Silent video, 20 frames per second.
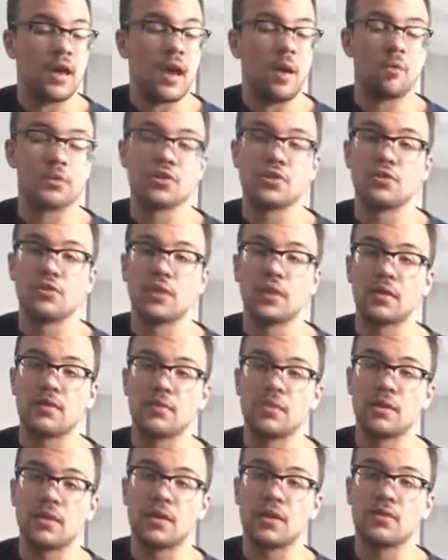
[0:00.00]
And what you're doing
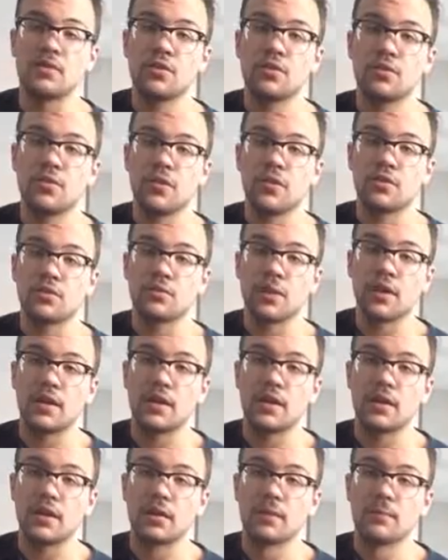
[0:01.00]
is with these two fingers right
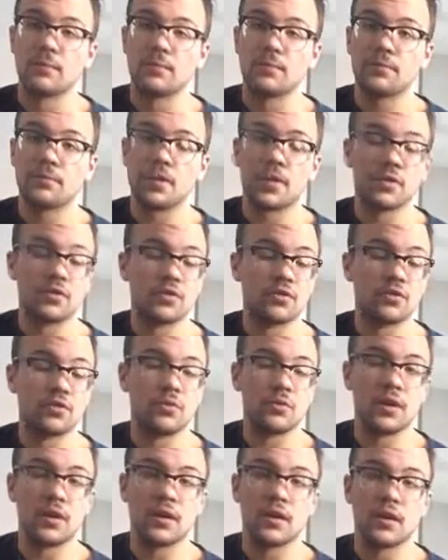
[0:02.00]
here, you're
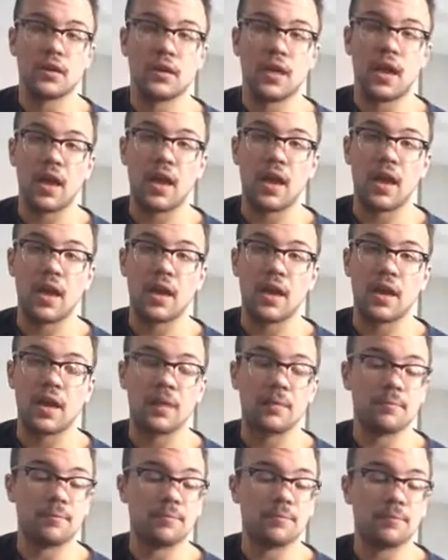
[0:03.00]
doing
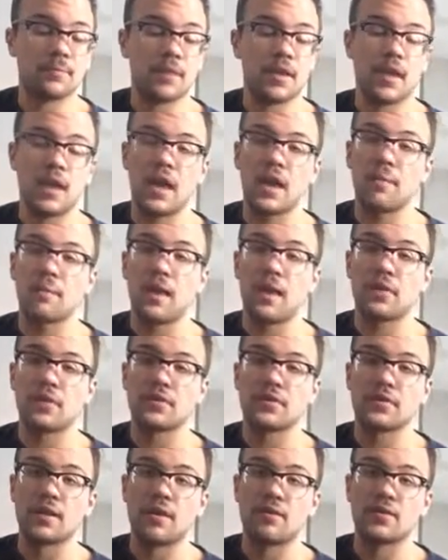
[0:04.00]
a
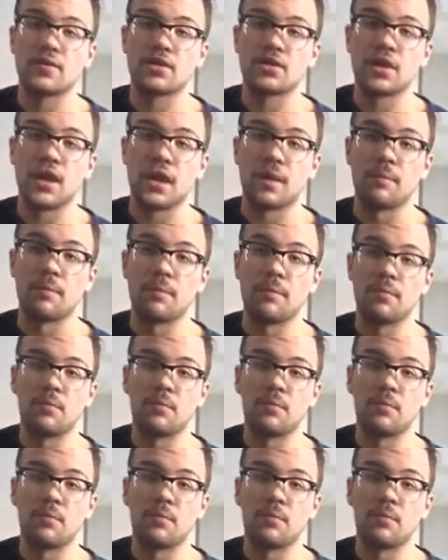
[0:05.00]
minor 7 shape.